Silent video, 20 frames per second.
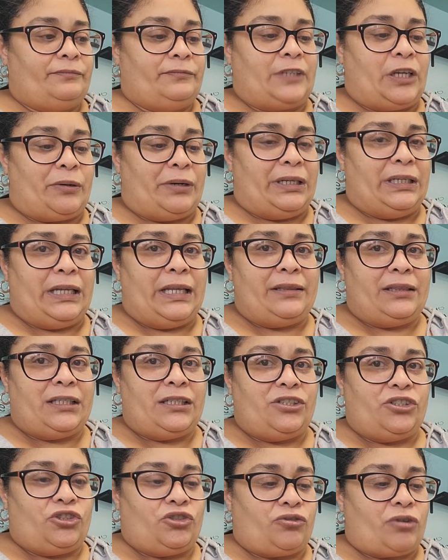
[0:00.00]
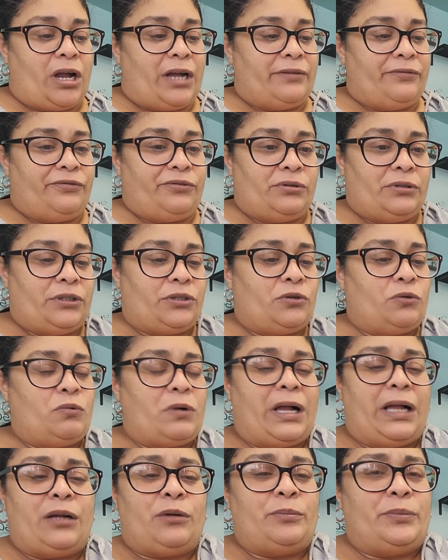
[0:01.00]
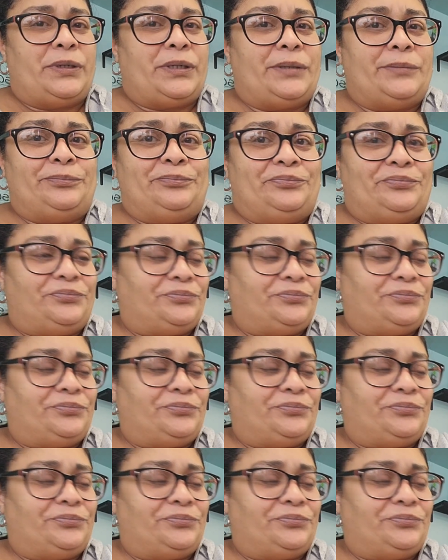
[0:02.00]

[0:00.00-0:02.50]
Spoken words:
Now I let these dry for a little while, but